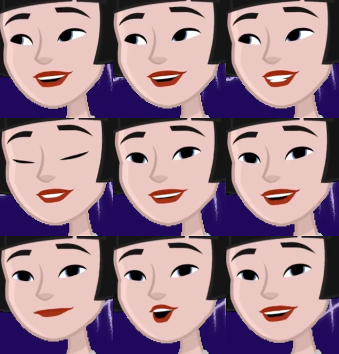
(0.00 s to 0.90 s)
5
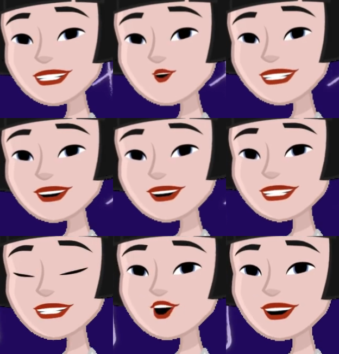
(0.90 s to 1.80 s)
6
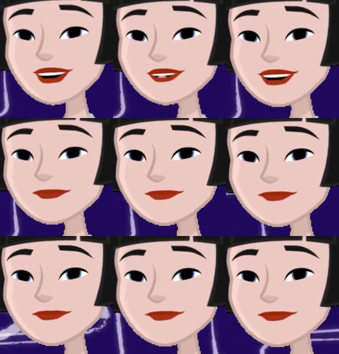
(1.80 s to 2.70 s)
Pick up the sticks.